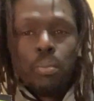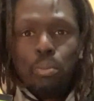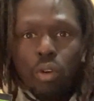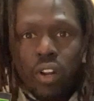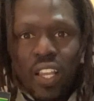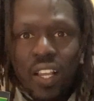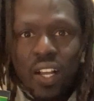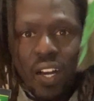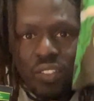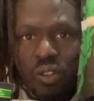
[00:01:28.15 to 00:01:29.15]

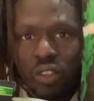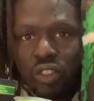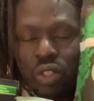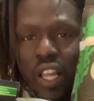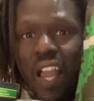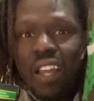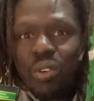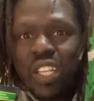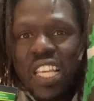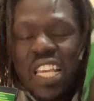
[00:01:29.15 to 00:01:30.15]
Moringa has got three
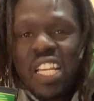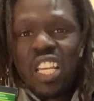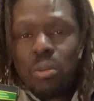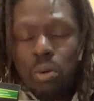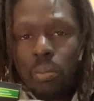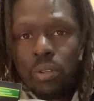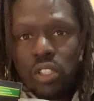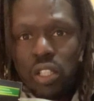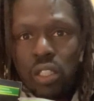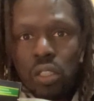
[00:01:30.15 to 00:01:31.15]
hundred healing
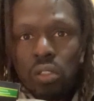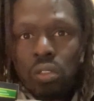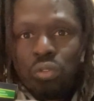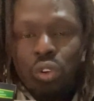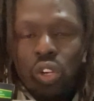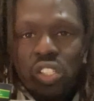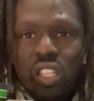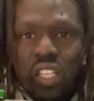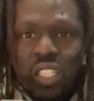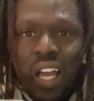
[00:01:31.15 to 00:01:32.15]
properties,
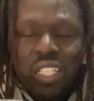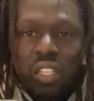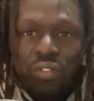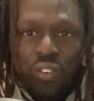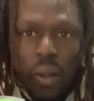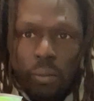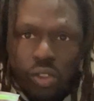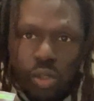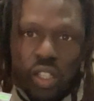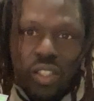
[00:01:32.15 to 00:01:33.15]
forty-six
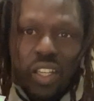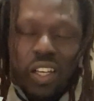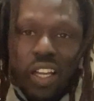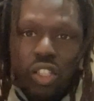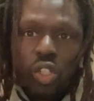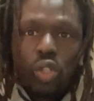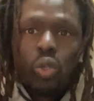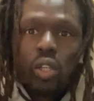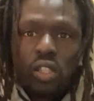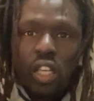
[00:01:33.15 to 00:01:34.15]
anti-inflammatories and
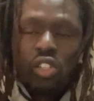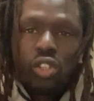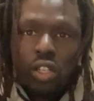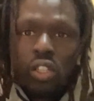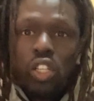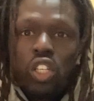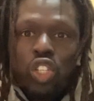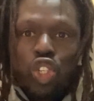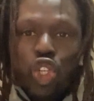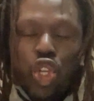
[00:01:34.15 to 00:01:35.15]
ninety-two essential
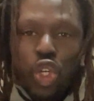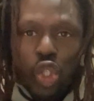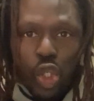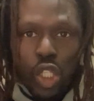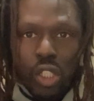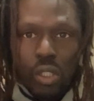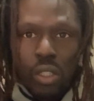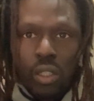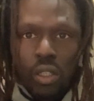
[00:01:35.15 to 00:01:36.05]
nutrients.